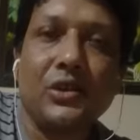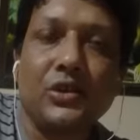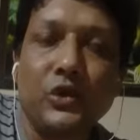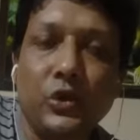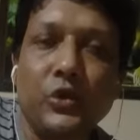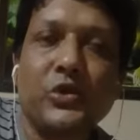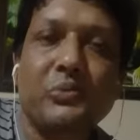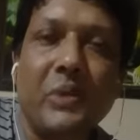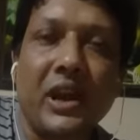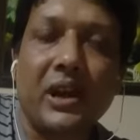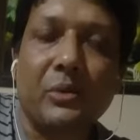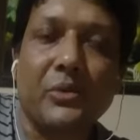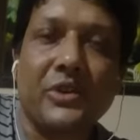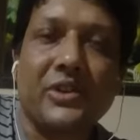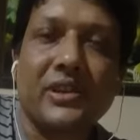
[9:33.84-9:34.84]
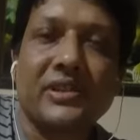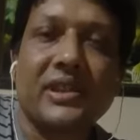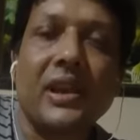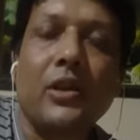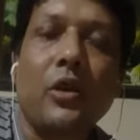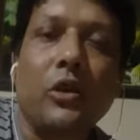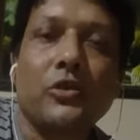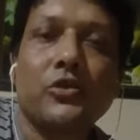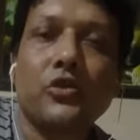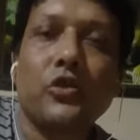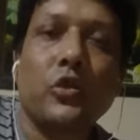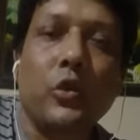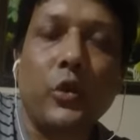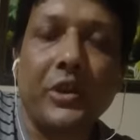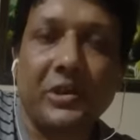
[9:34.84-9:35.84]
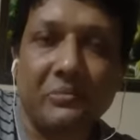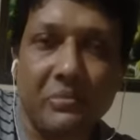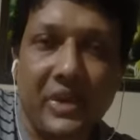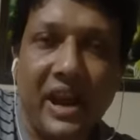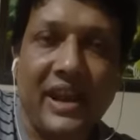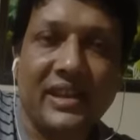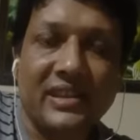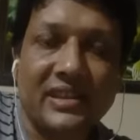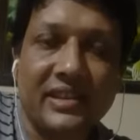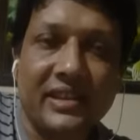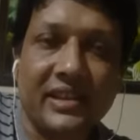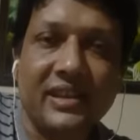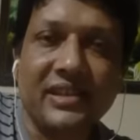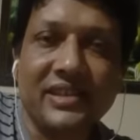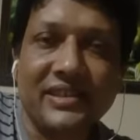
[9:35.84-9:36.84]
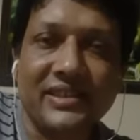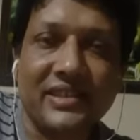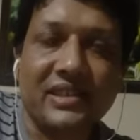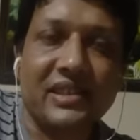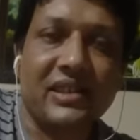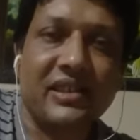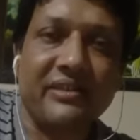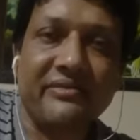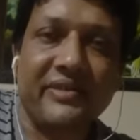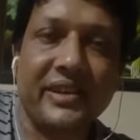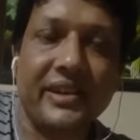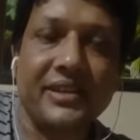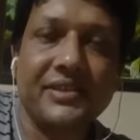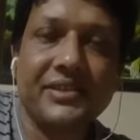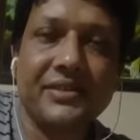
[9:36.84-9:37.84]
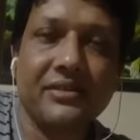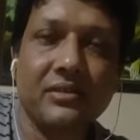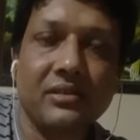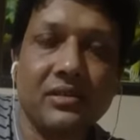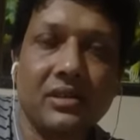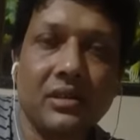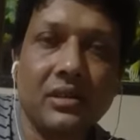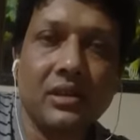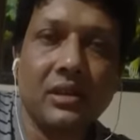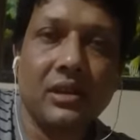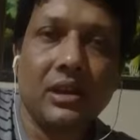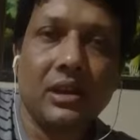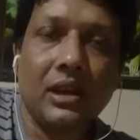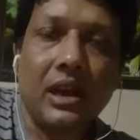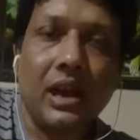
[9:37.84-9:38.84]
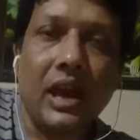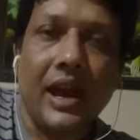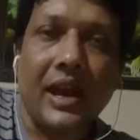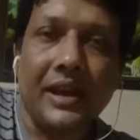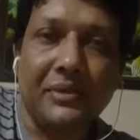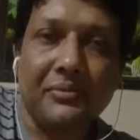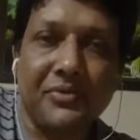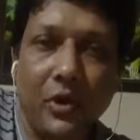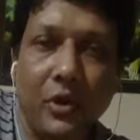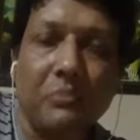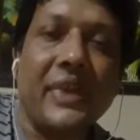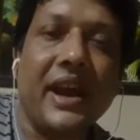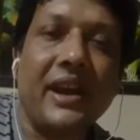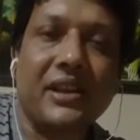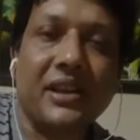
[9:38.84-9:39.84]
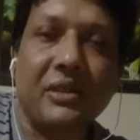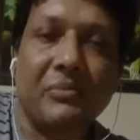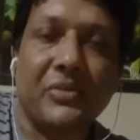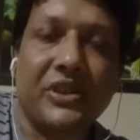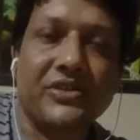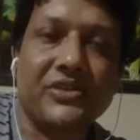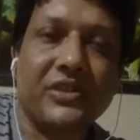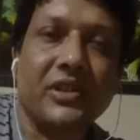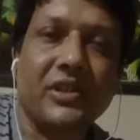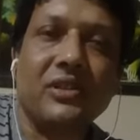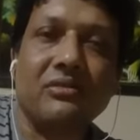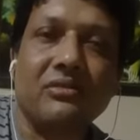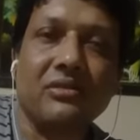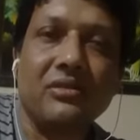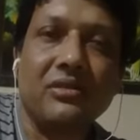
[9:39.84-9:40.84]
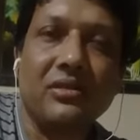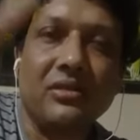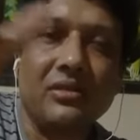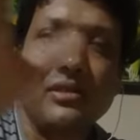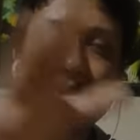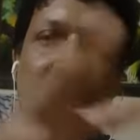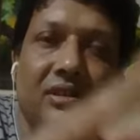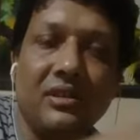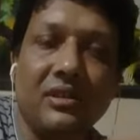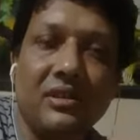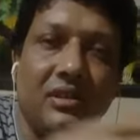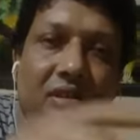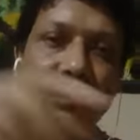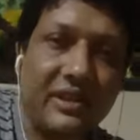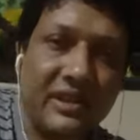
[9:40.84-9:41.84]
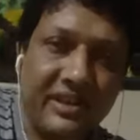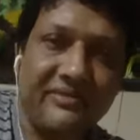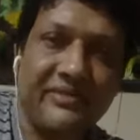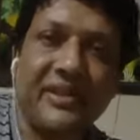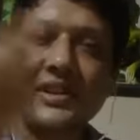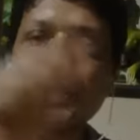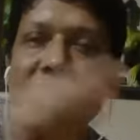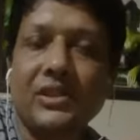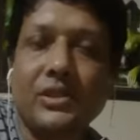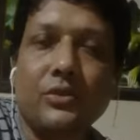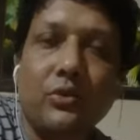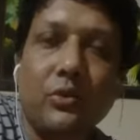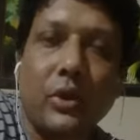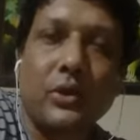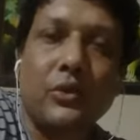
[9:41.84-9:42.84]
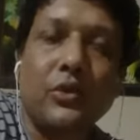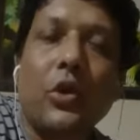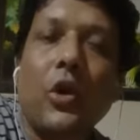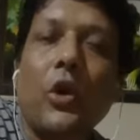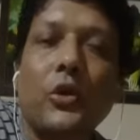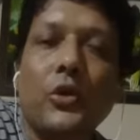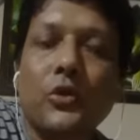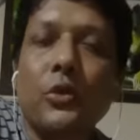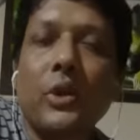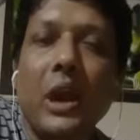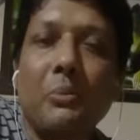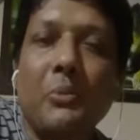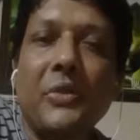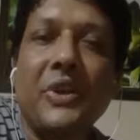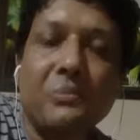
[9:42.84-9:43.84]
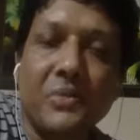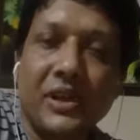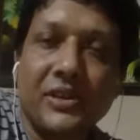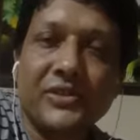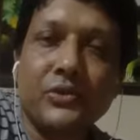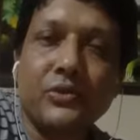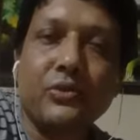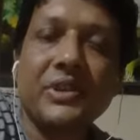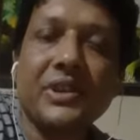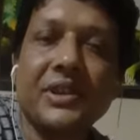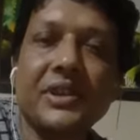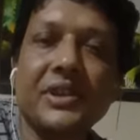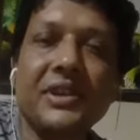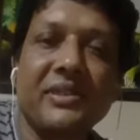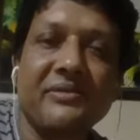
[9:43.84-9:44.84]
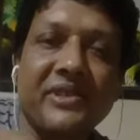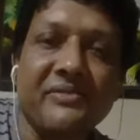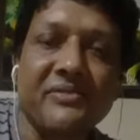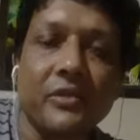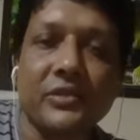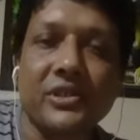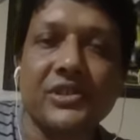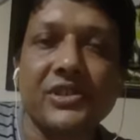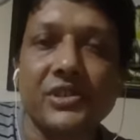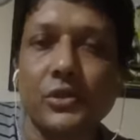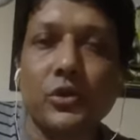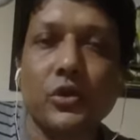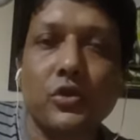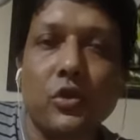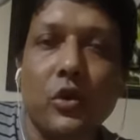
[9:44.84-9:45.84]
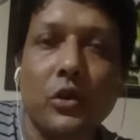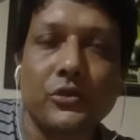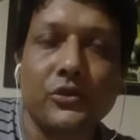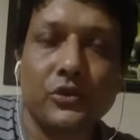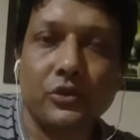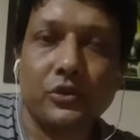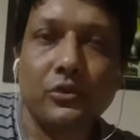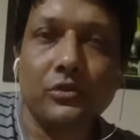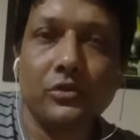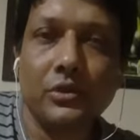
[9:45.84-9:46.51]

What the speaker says: those parameters and also growing plants there. This is the reference, and from that temperature reference you want to control ambient plus 2 degree. Even for the CO2 also,